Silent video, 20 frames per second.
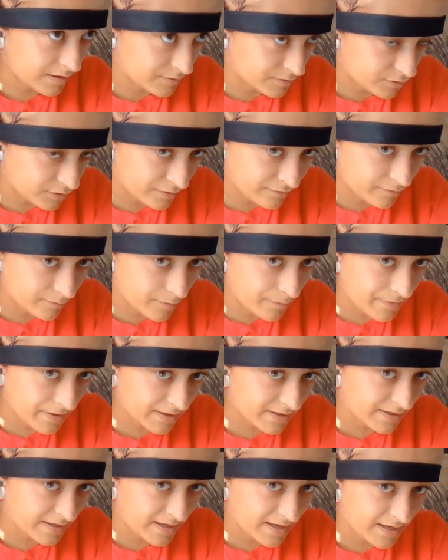took it from the
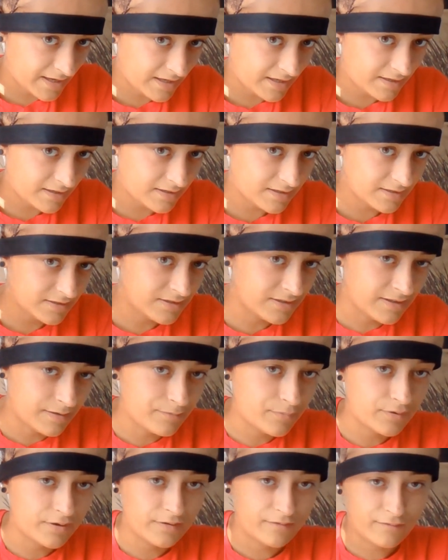back again to
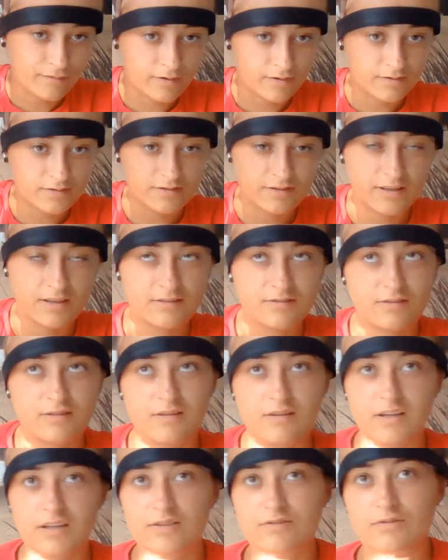then put in the front. So that
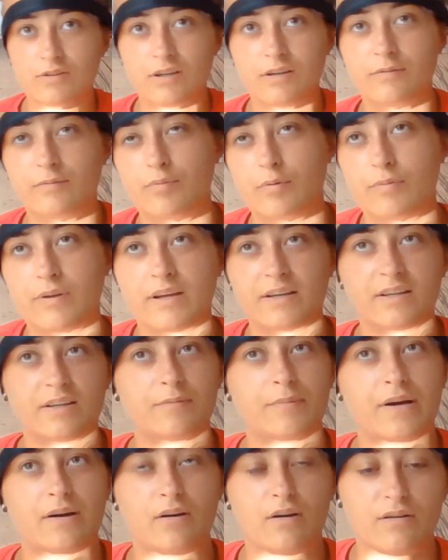took an extra, it probably added
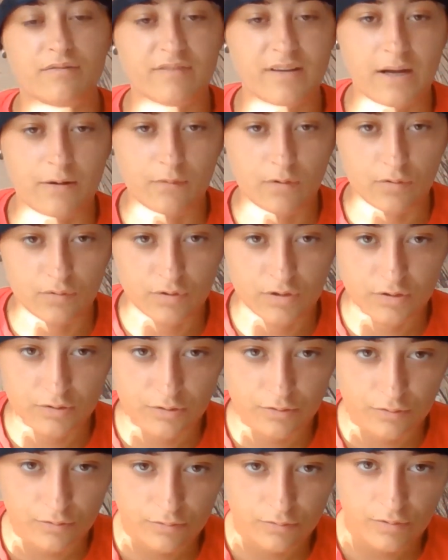about half an hour
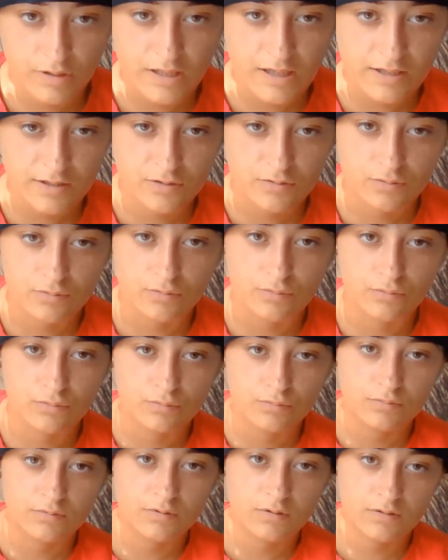onto the actual
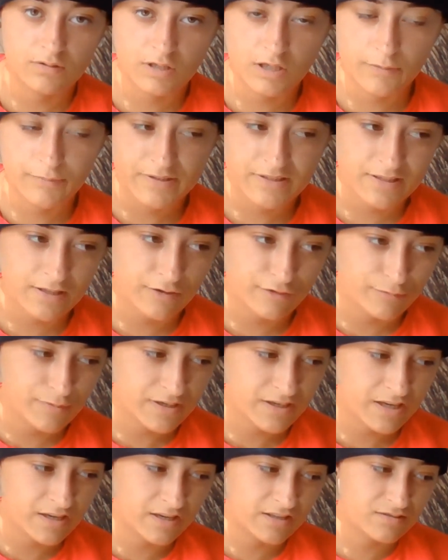time itself,
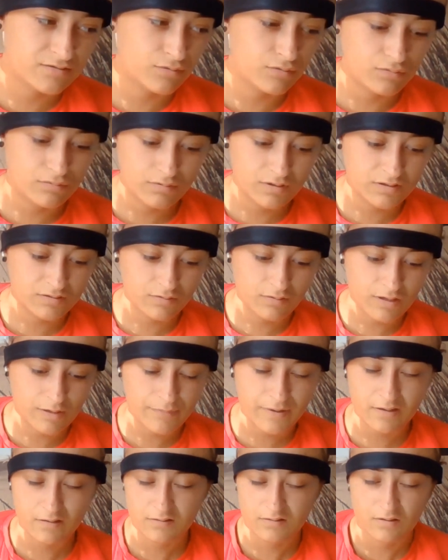but again, it's not
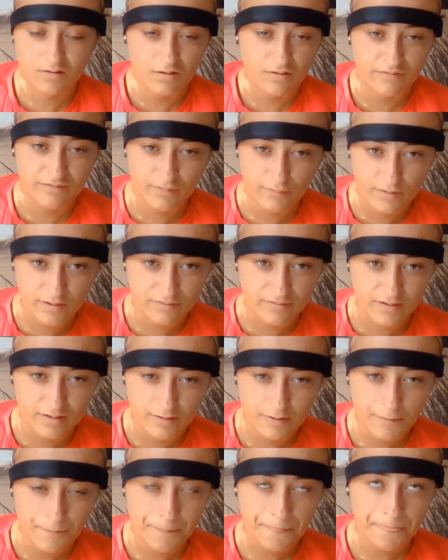that bad because I can't feel anything.